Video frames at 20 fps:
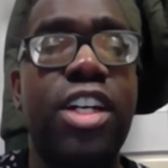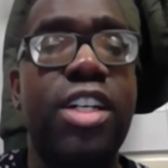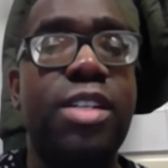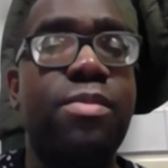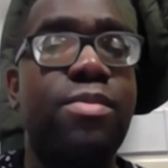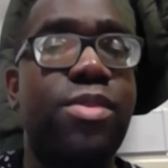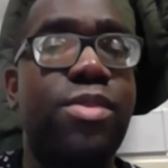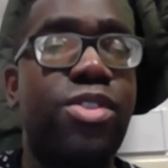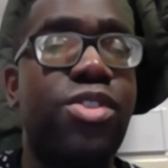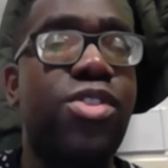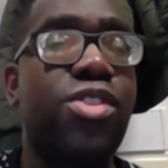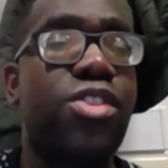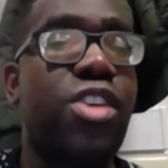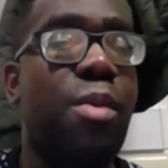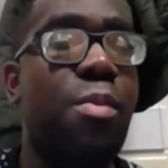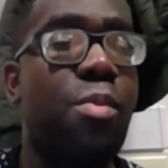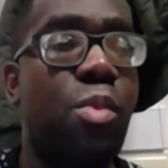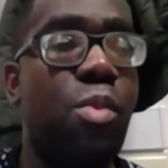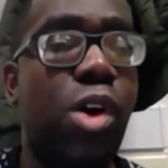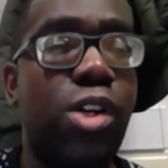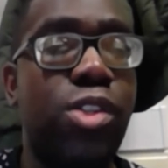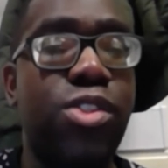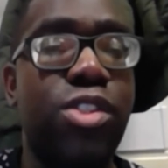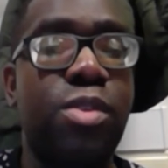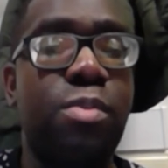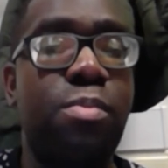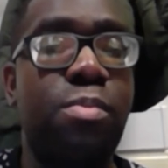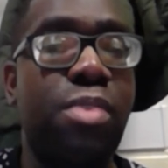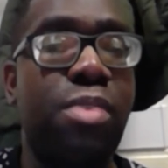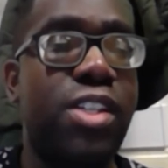somewhat.
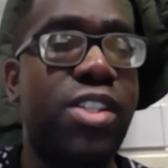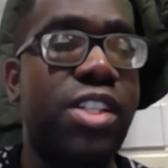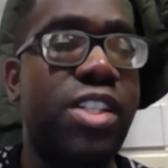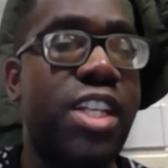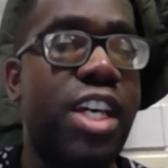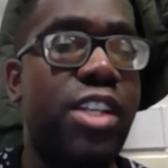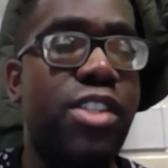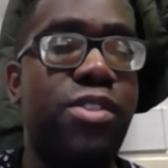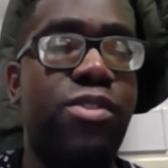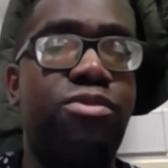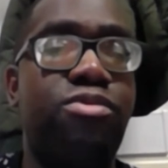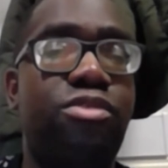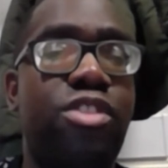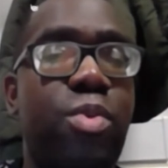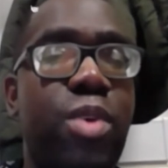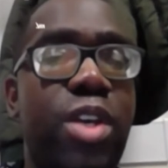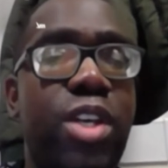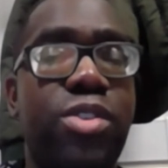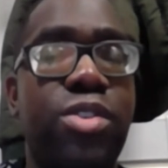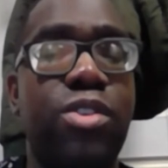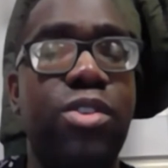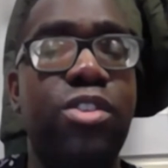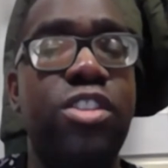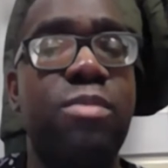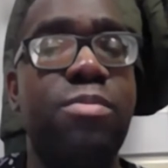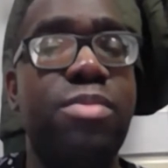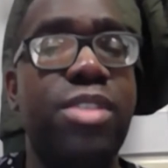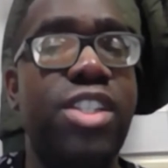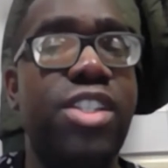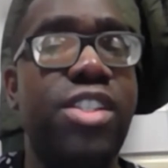But the next 3 weeks are going to
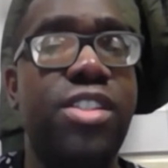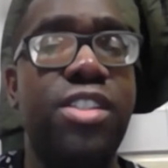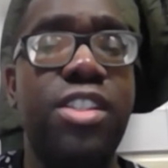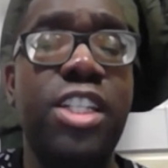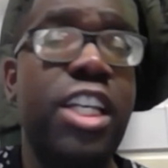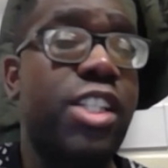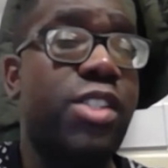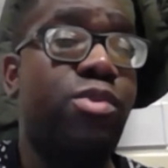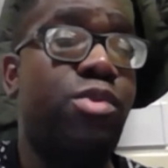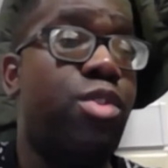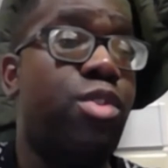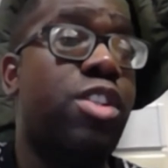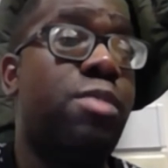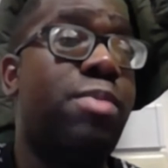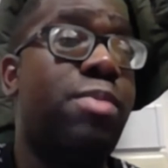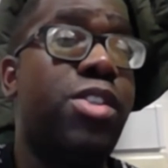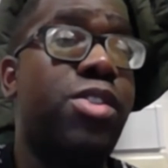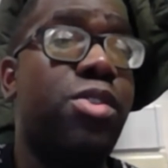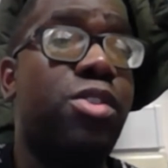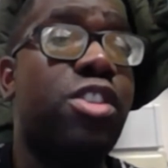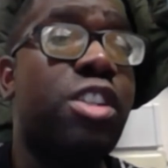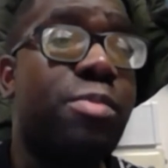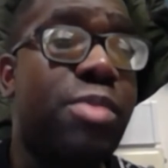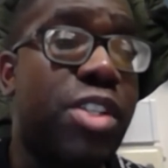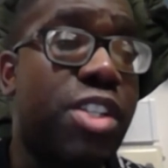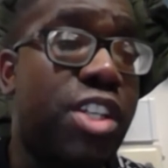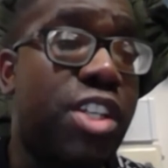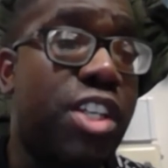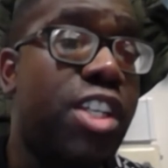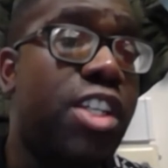be
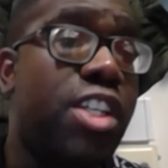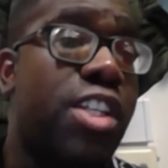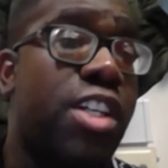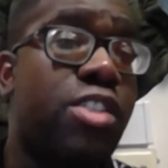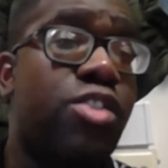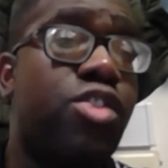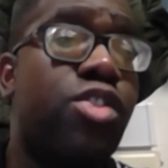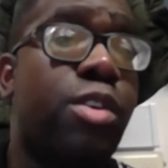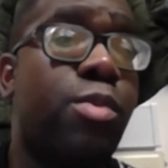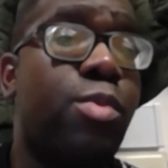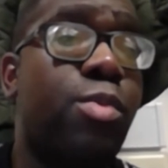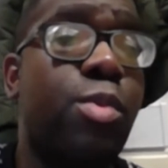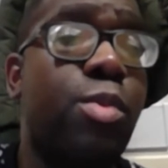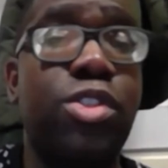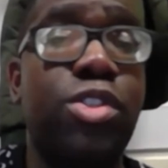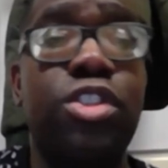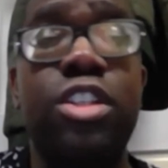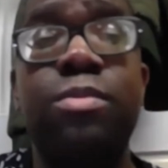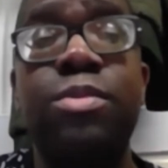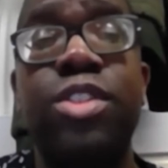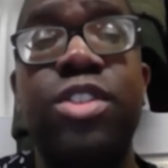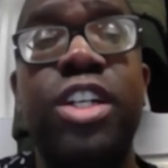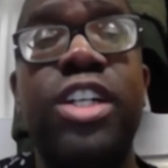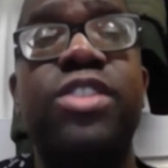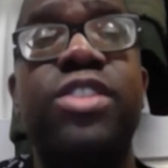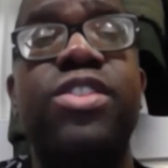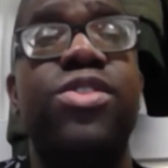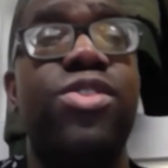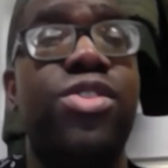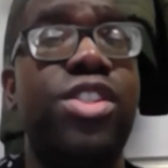key and will determine
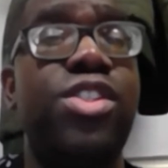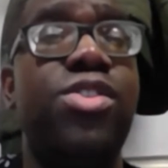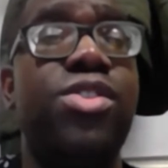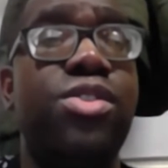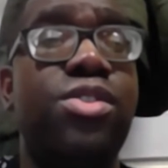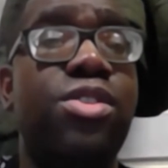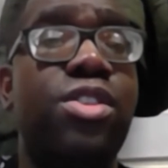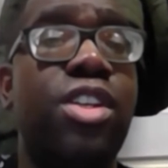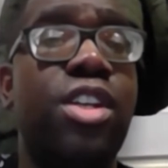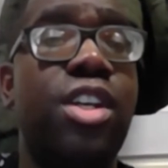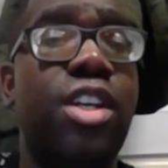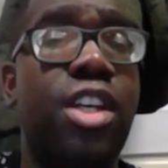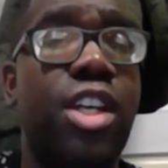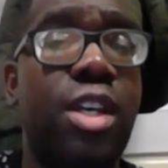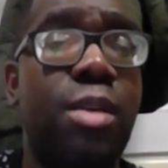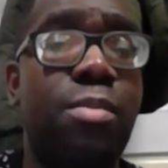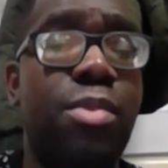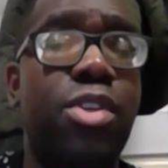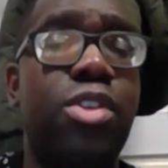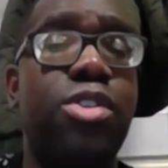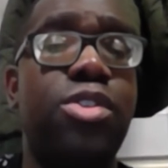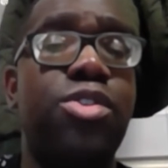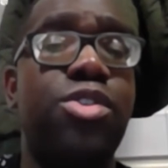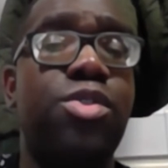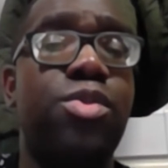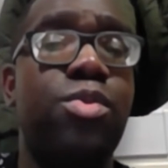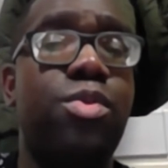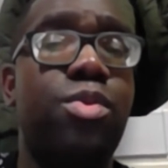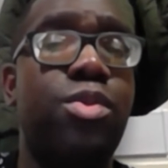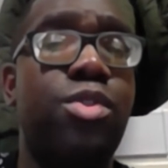United's season,
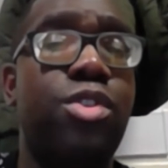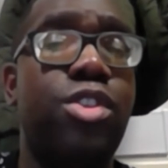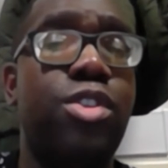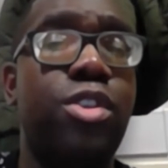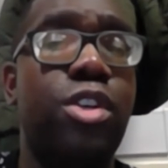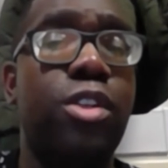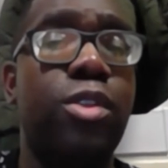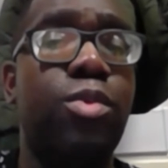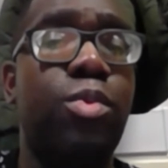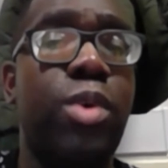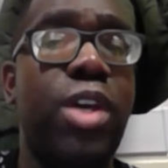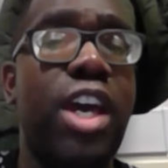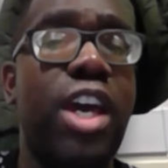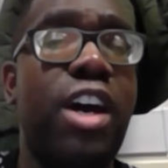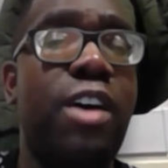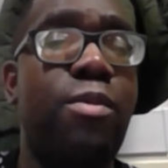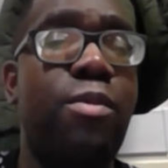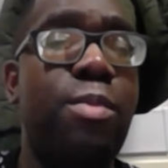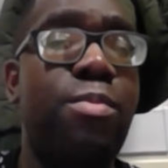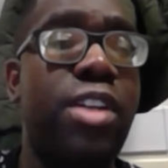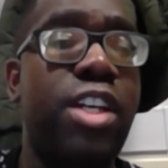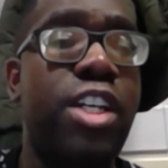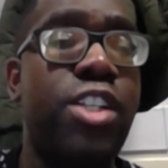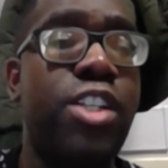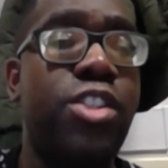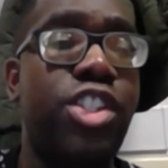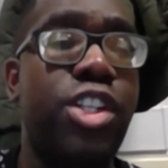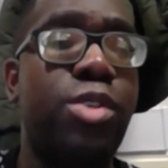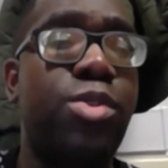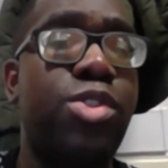because you know we're playing
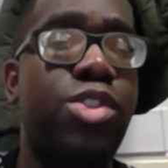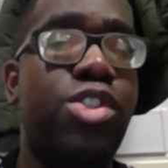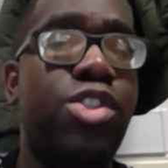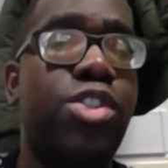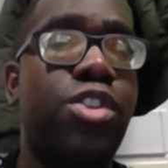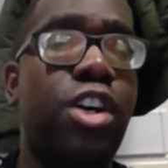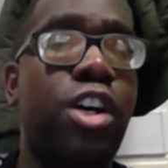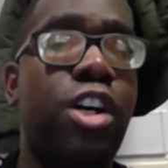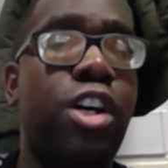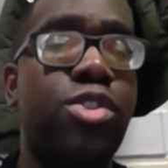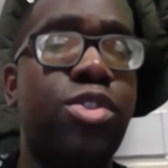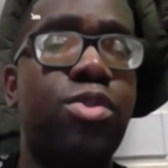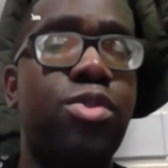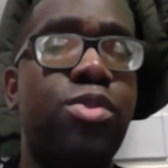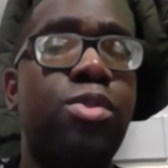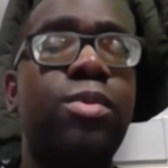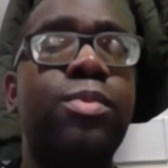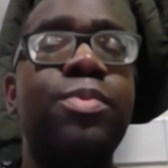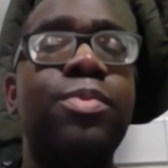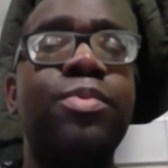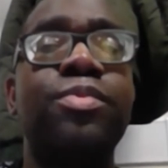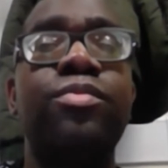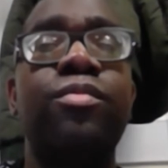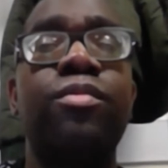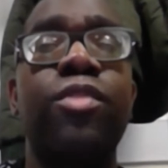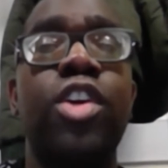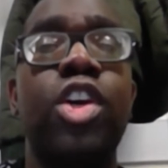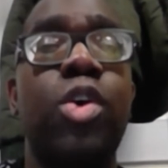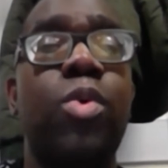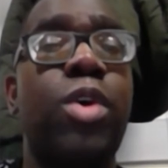Chelsea and Arsenal,
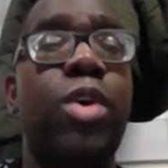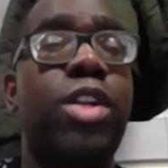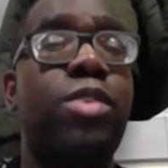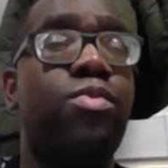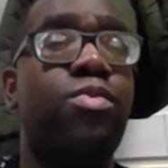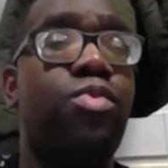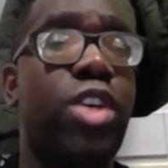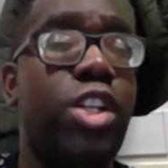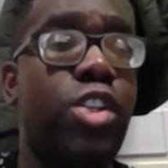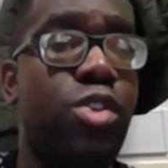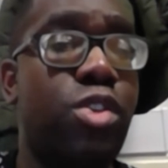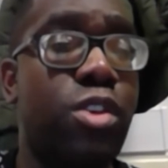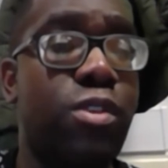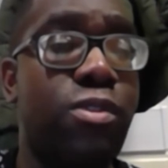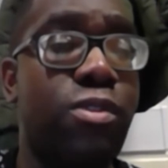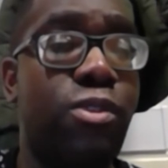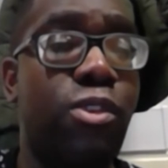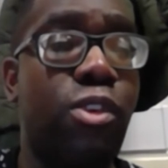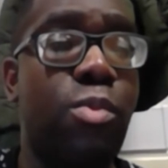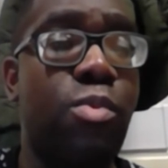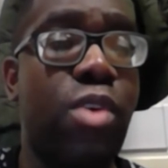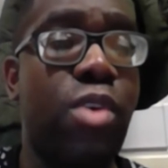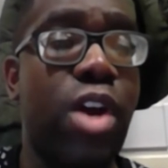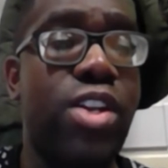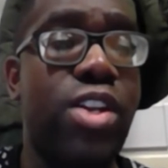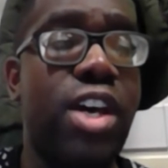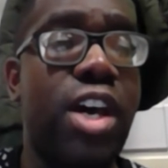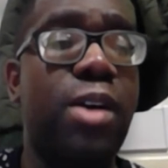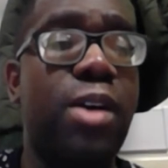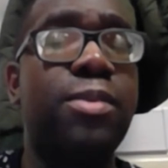who are in really good form right
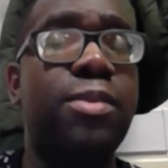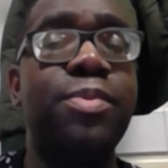now.